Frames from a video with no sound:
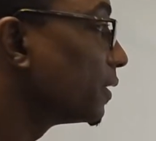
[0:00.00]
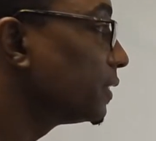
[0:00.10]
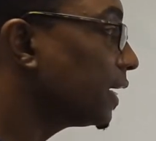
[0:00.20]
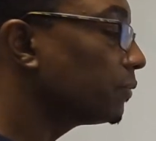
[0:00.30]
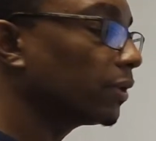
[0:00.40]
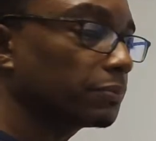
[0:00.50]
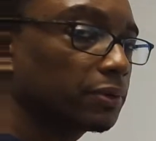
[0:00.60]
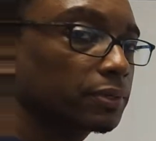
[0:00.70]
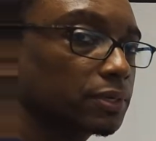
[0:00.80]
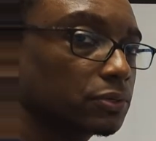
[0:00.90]
then what
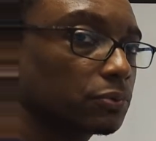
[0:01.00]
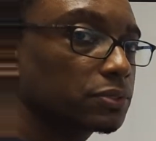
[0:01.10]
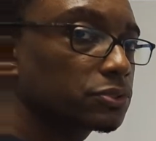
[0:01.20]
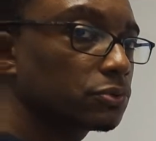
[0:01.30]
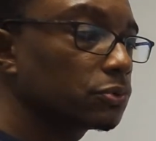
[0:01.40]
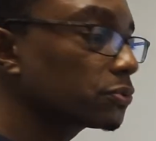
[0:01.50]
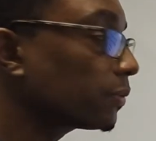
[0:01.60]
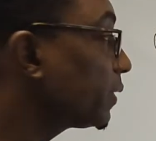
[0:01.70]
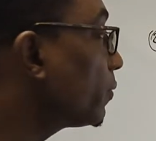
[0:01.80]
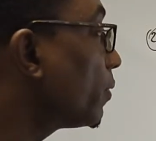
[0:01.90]
we're going to do is use
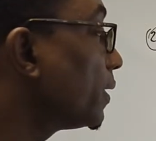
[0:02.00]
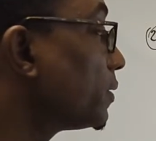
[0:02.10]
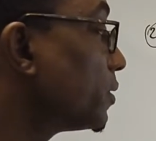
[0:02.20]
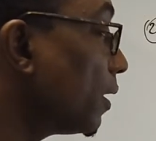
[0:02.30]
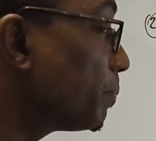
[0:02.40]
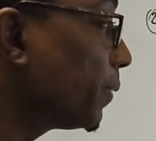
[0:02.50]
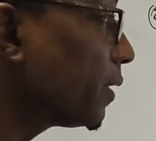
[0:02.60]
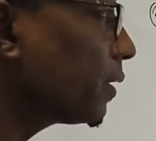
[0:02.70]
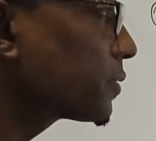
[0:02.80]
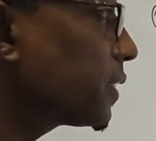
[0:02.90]
what we call a dot product,